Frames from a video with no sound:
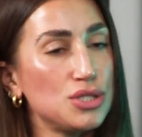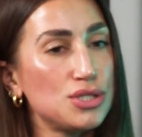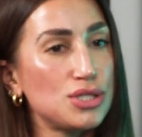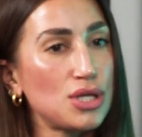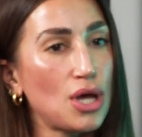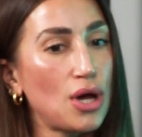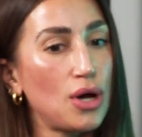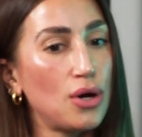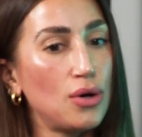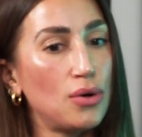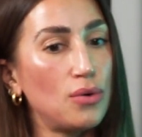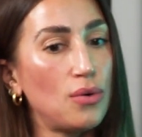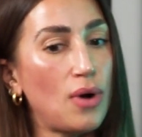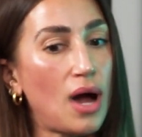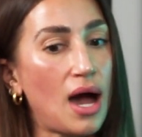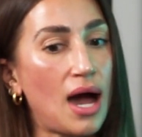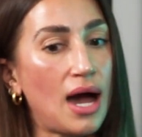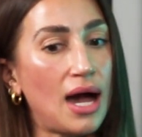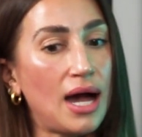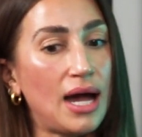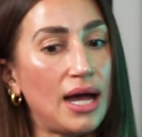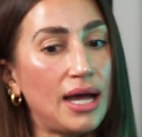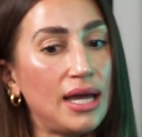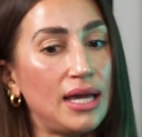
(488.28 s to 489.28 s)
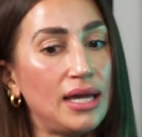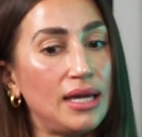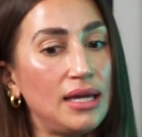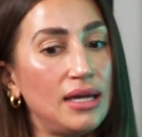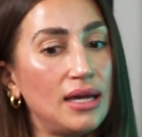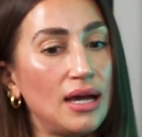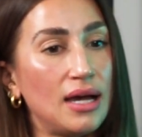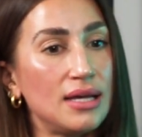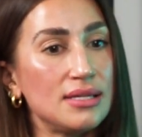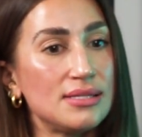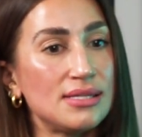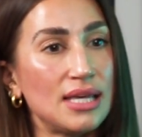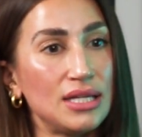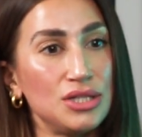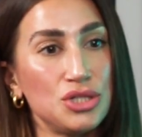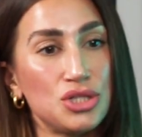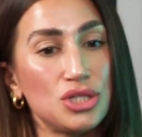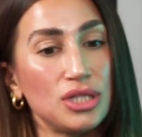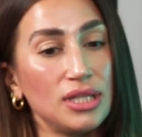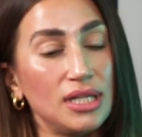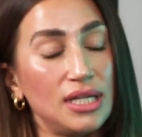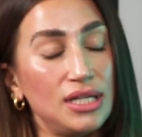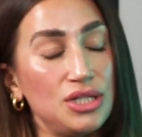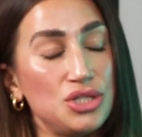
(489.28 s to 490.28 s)
So I
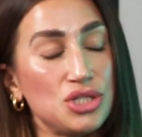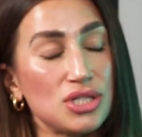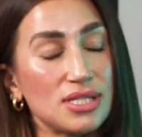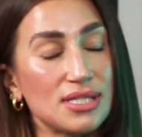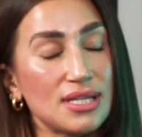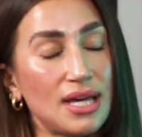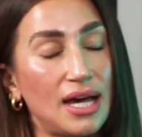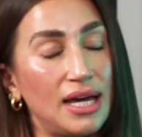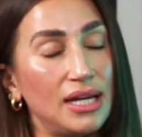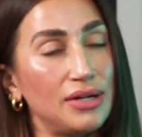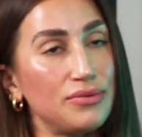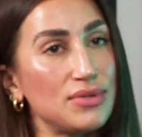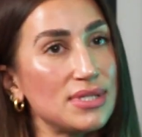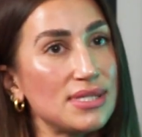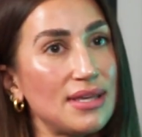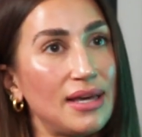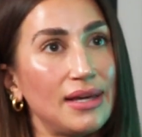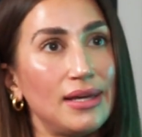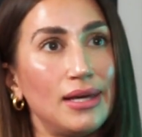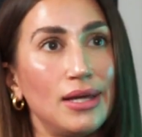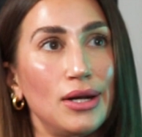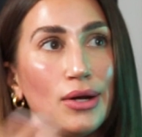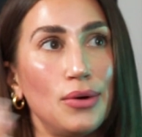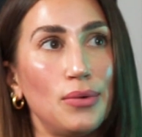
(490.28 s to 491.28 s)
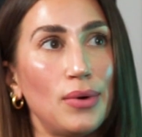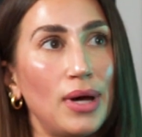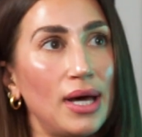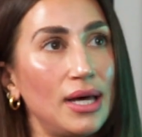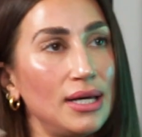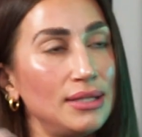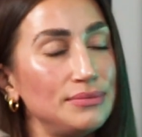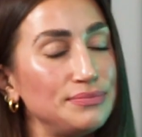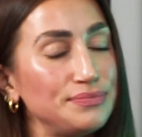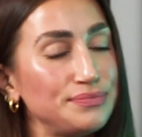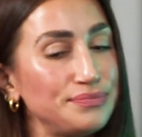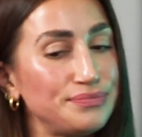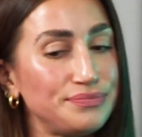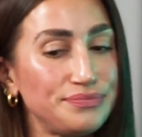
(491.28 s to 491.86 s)
essentially just kind of was like, you know what?